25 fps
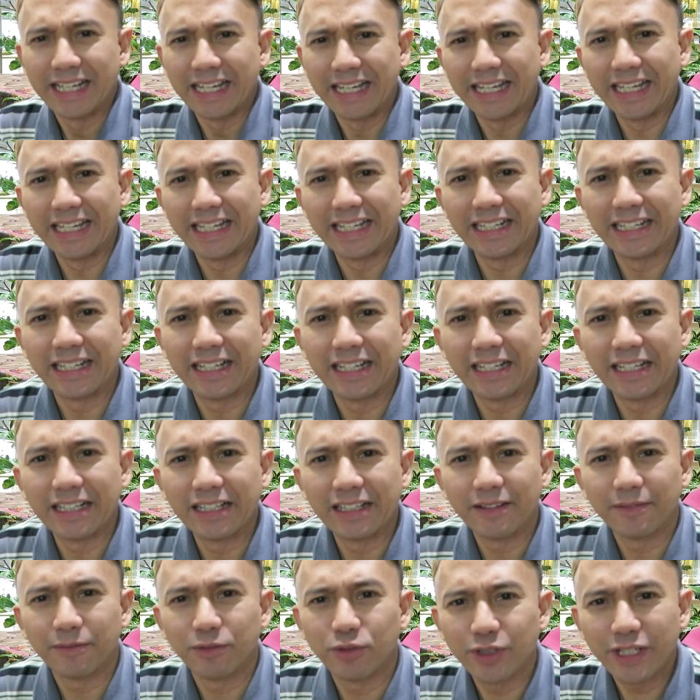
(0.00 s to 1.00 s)
And
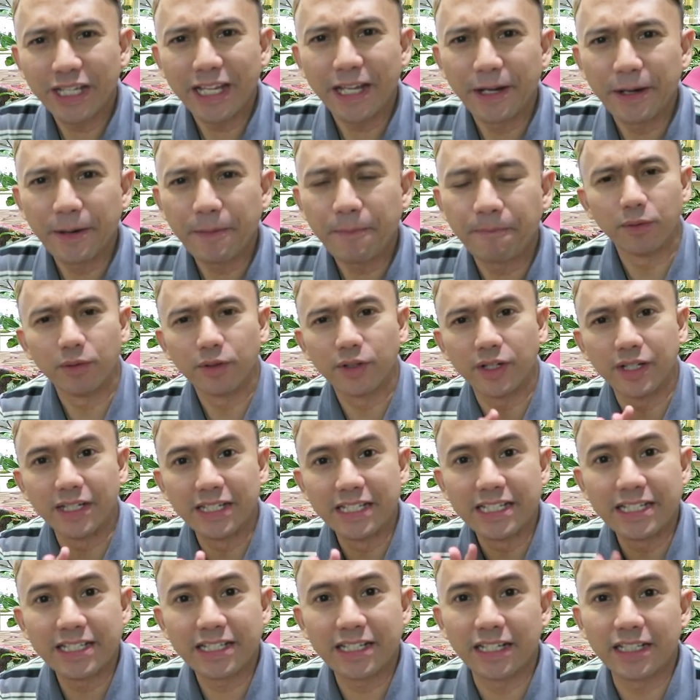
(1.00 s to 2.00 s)
today, we're going to
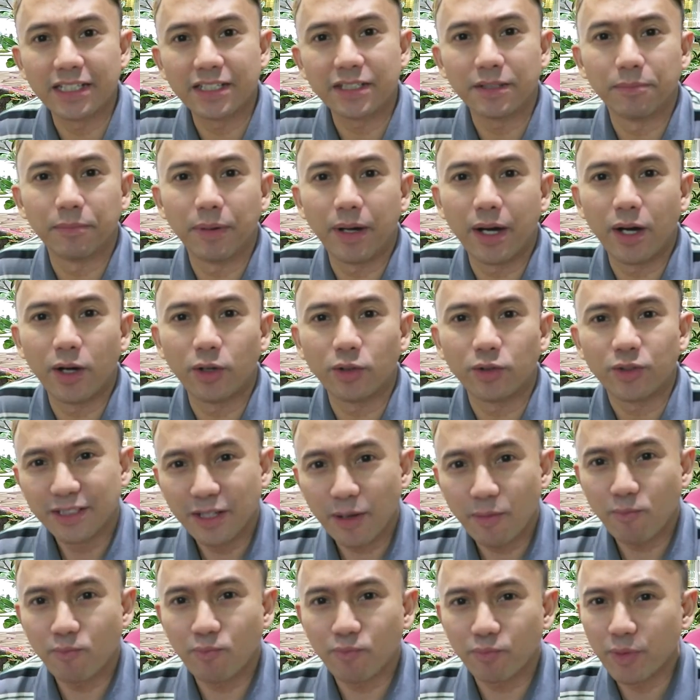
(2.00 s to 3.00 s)
discuss about
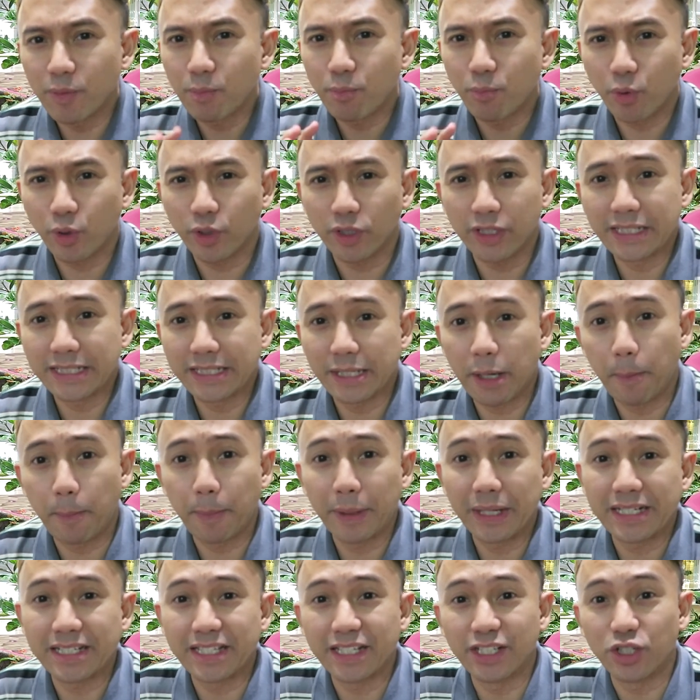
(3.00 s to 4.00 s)
some important
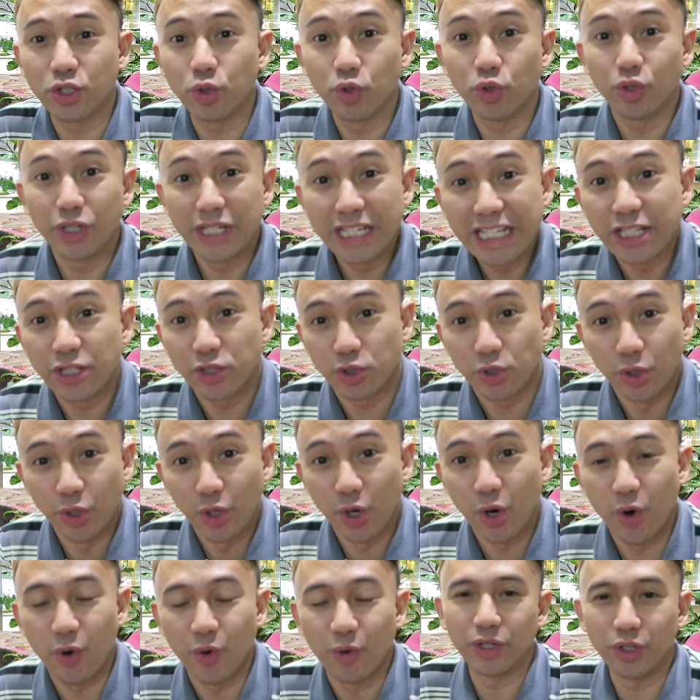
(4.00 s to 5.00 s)
topics that you need to
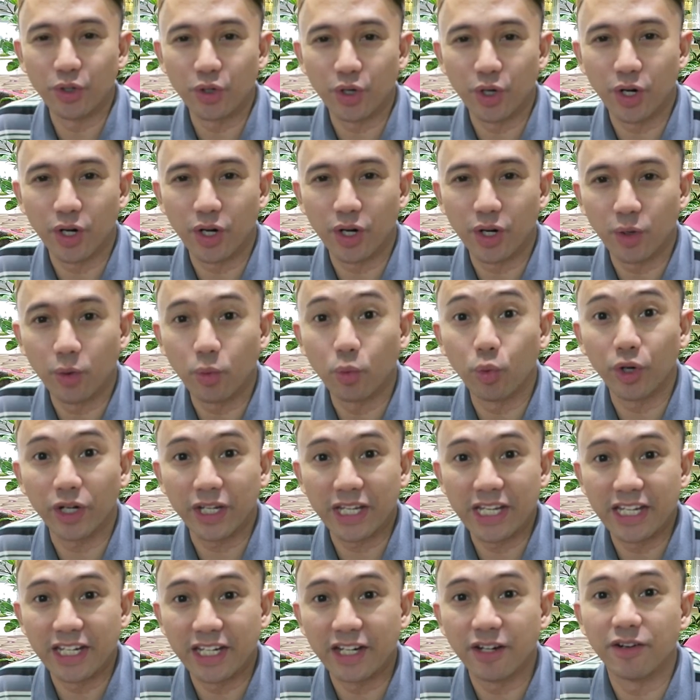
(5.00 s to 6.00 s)
know when you're
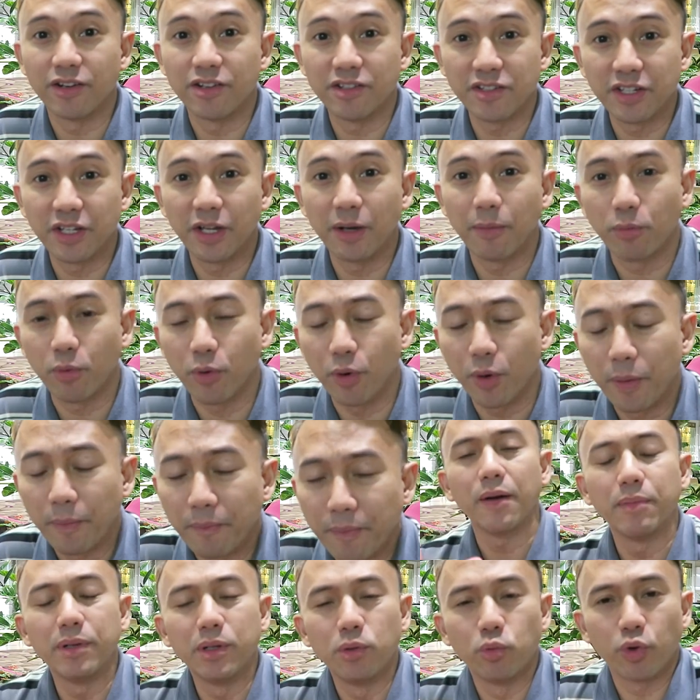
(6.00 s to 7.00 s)
working here in Singapore.
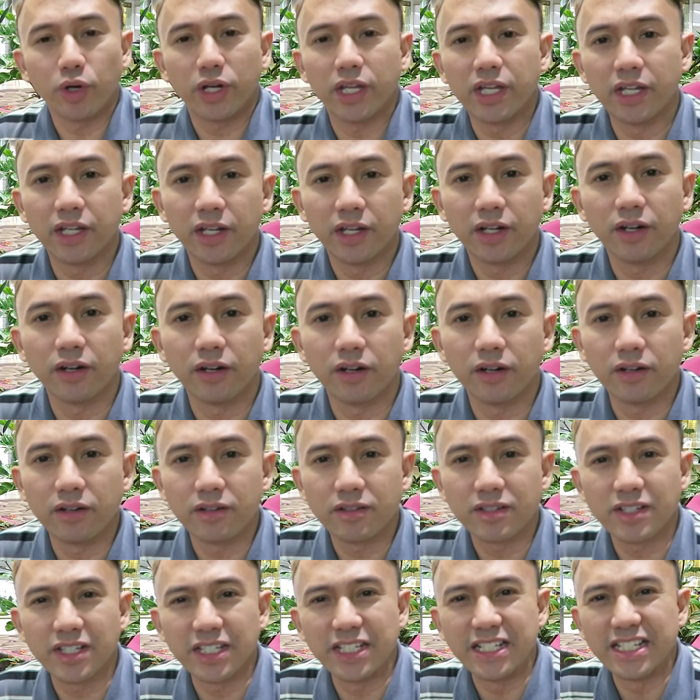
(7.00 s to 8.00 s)
I've been working
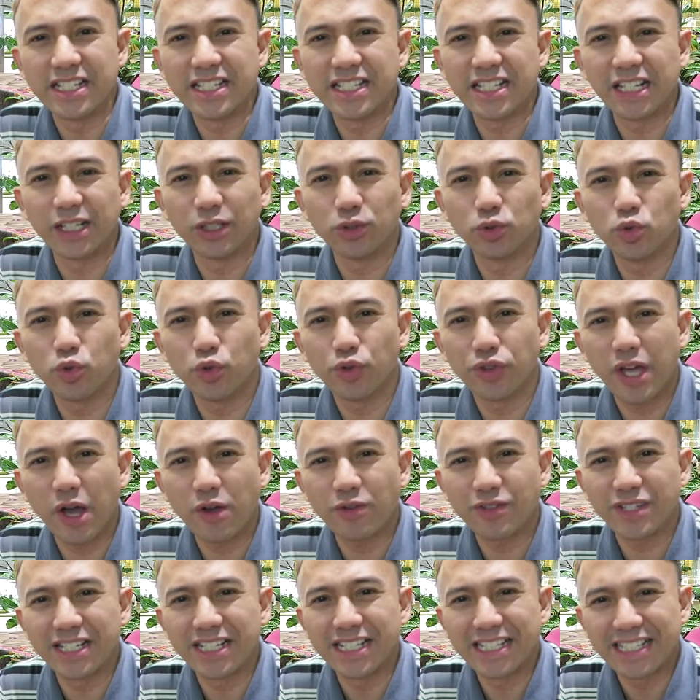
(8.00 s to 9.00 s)
here since
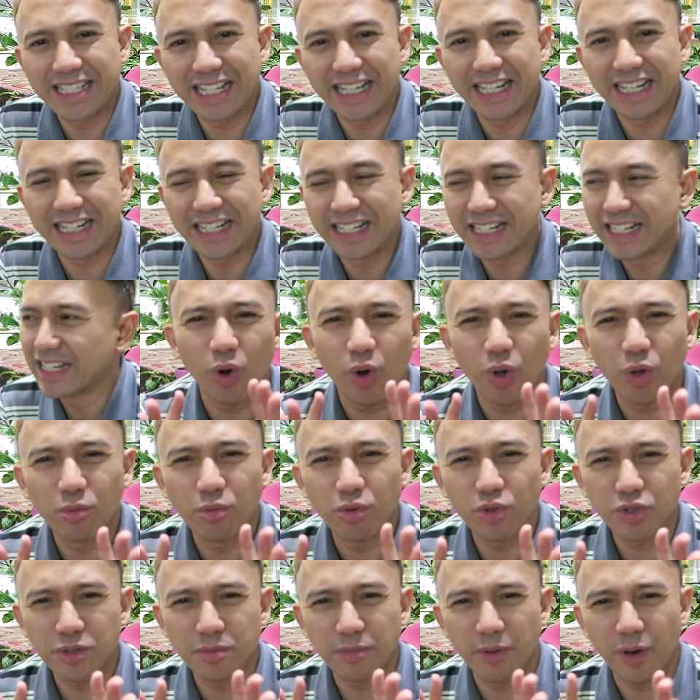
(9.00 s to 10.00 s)
2010,
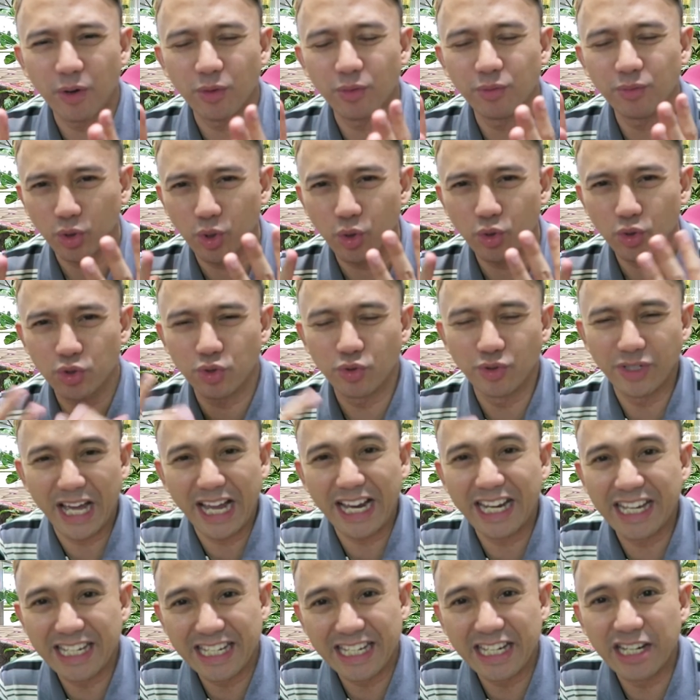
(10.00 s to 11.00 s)
almost about close to
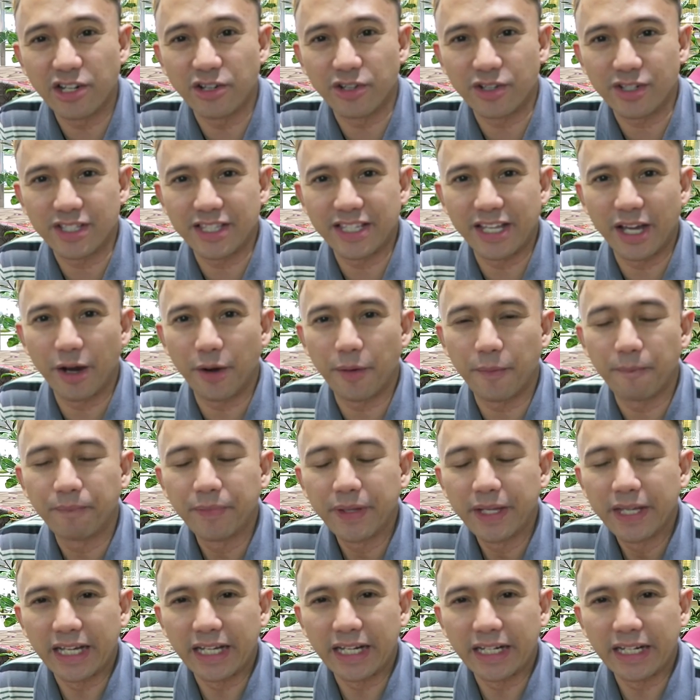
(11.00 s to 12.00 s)
9 years now.
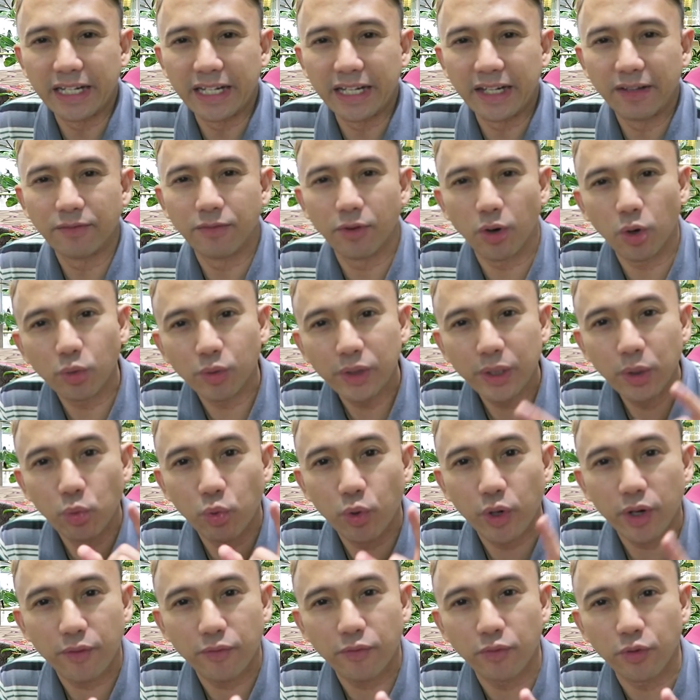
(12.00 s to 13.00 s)
And I've only
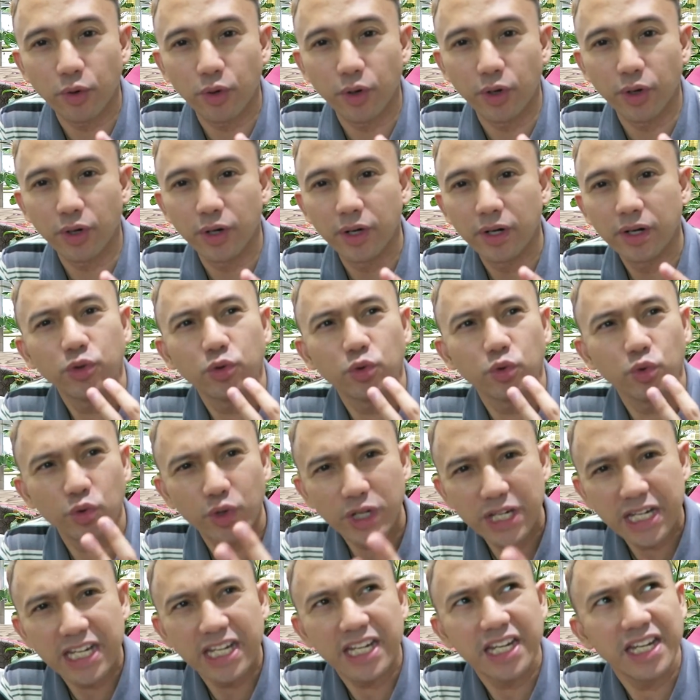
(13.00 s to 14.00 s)
worked for
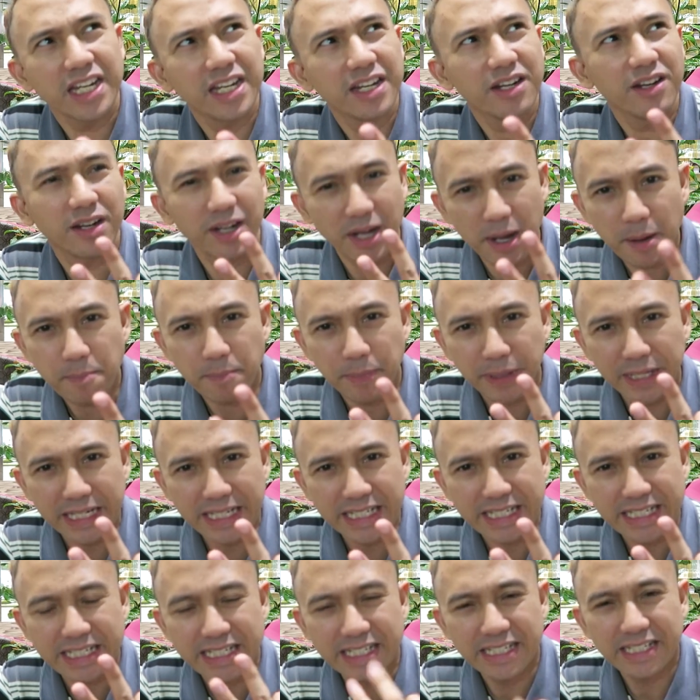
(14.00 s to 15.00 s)
three
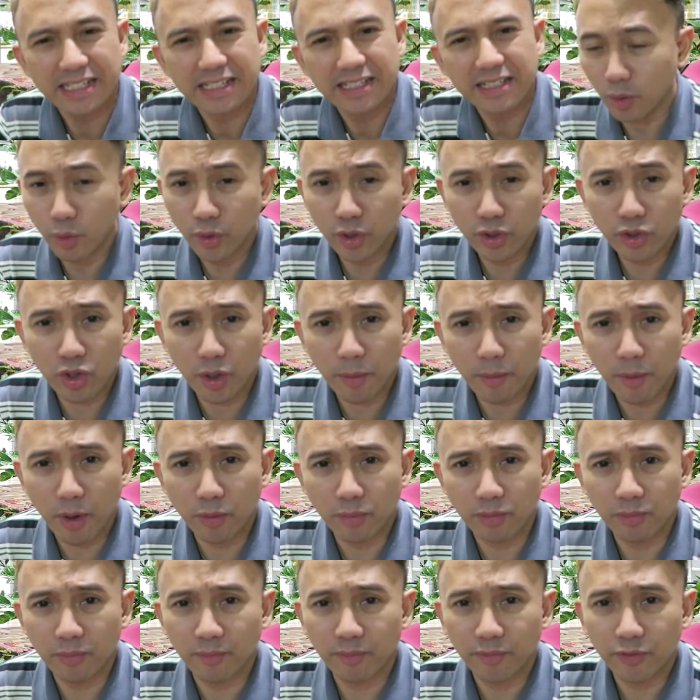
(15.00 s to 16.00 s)
companies. When you talk
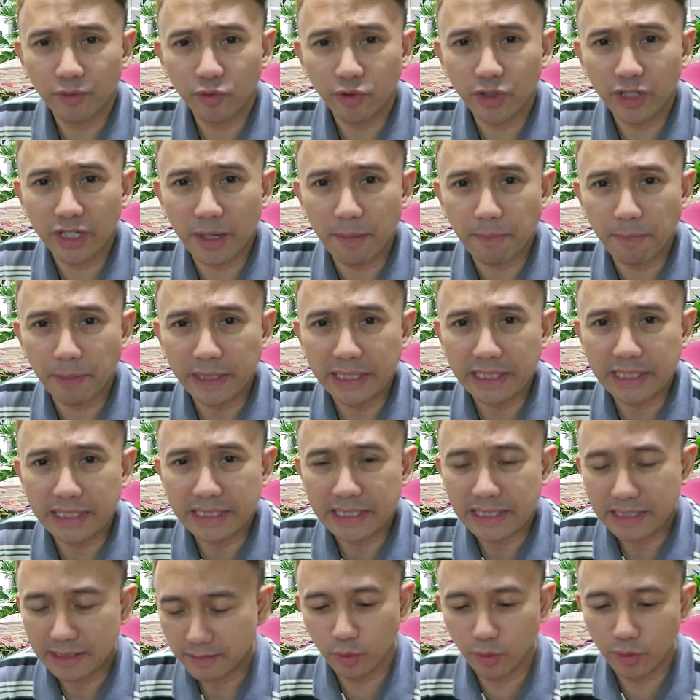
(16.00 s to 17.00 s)
about three companies,
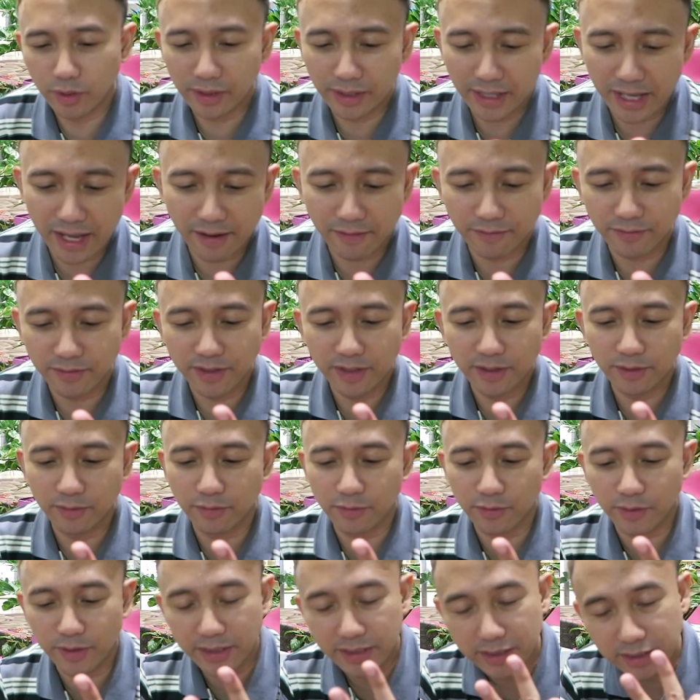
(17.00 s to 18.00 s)
you will have
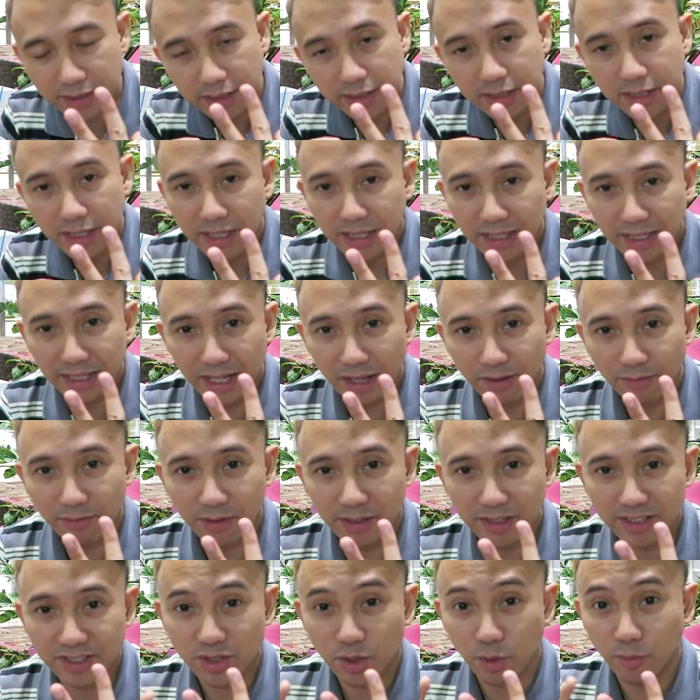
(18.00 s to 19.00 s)
different
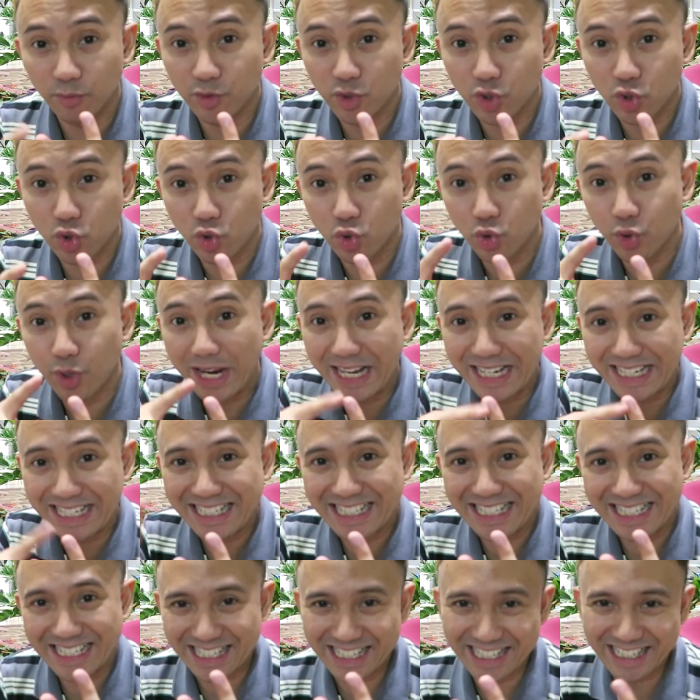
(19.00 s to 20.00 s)
levels of
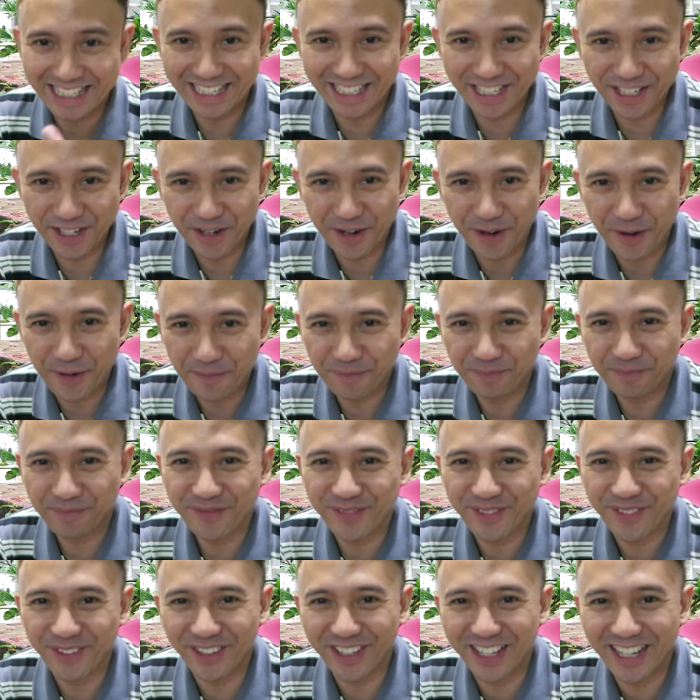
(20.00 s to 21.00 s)
stress here.
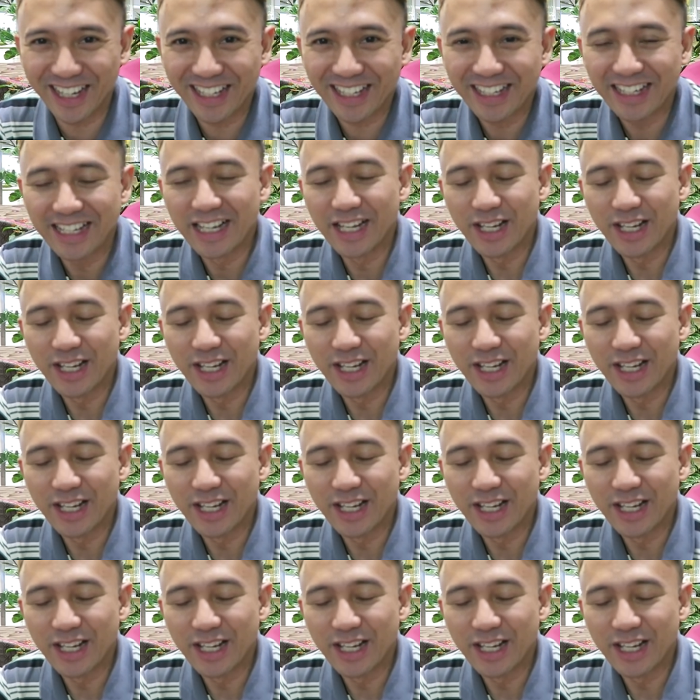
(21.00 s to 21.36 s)
Okay,